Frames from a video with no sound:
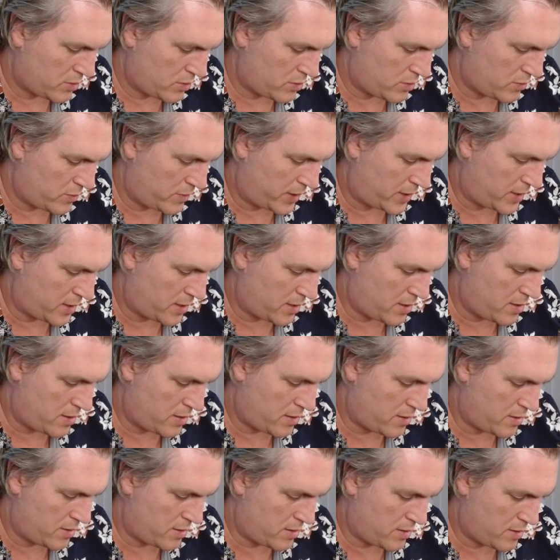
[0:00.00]
we can
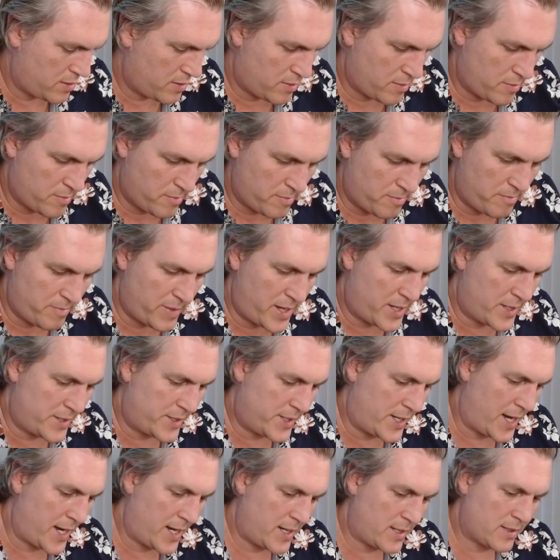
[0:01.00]

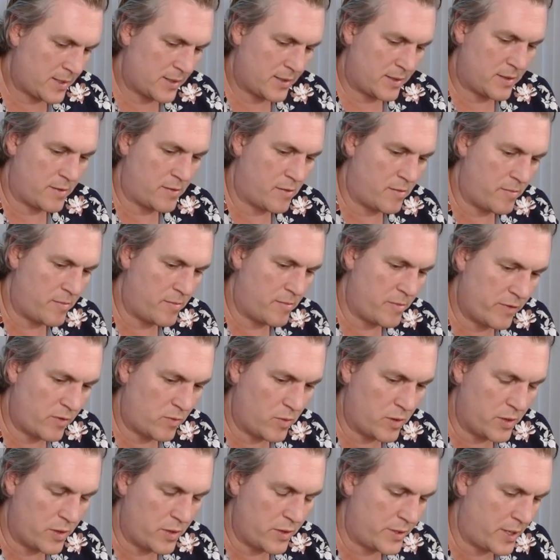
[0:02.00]
meditate to remove a
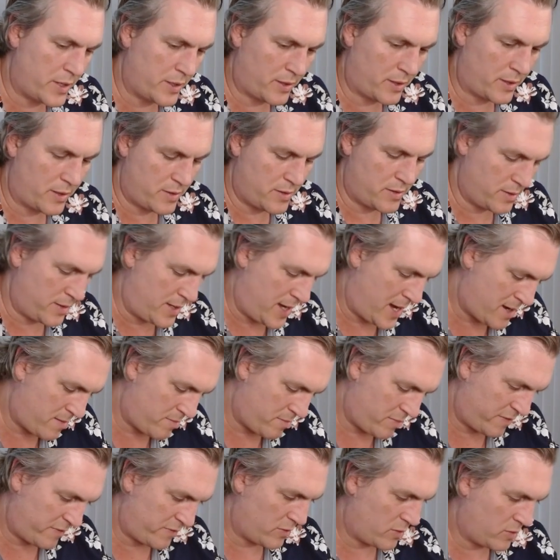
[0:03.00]
wound token and do that
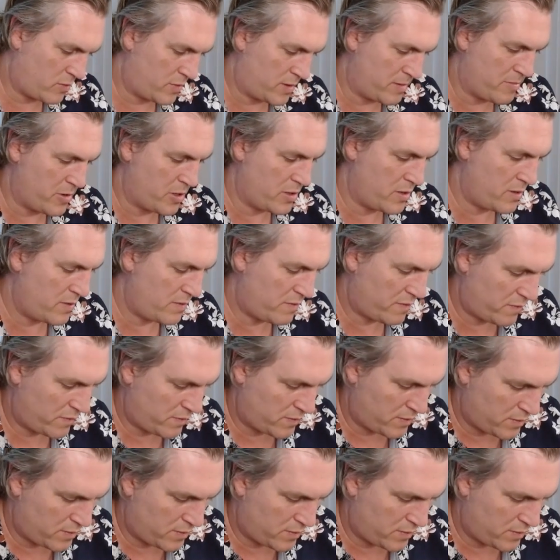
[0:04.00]
before we move.